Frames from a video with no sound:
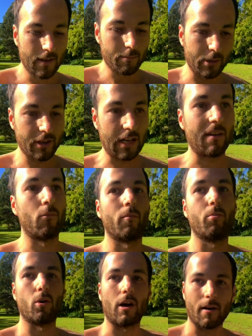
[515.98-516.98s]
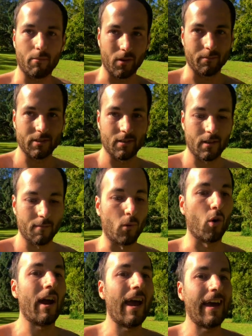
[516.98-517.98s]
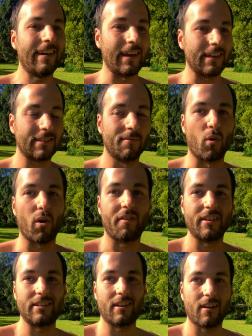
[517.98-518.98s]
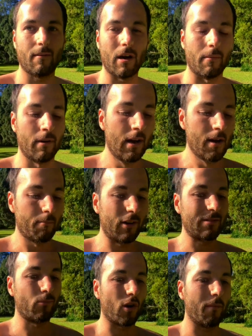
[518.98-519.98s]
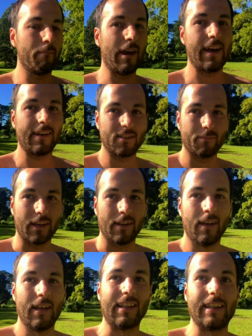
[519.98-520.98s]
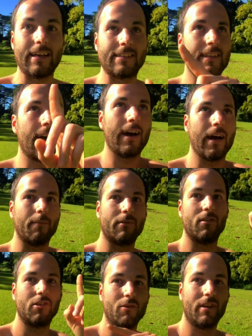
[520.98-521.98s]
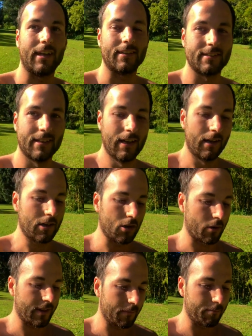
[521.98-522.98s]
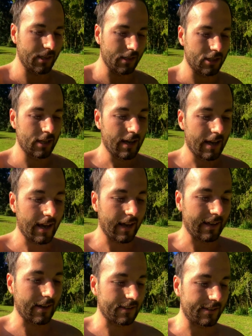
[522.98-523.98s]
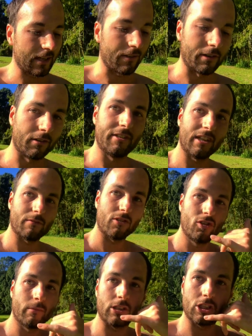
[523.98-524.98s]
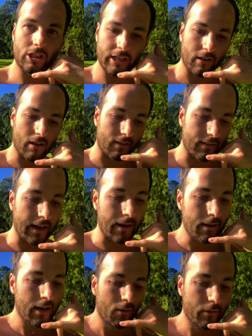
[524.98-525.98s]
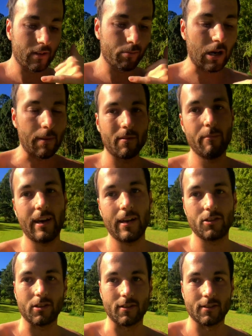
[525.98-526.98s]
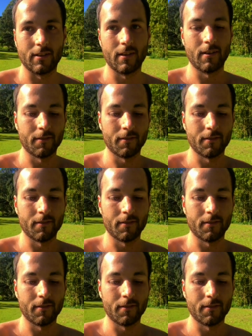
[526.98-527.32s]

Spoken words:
But you're gonna have more problems, more headaches, more things are gonna come up, much more management, less time to do this, go to the beach, hang out, etc. You're dealing with too much shit all the time with your property managers.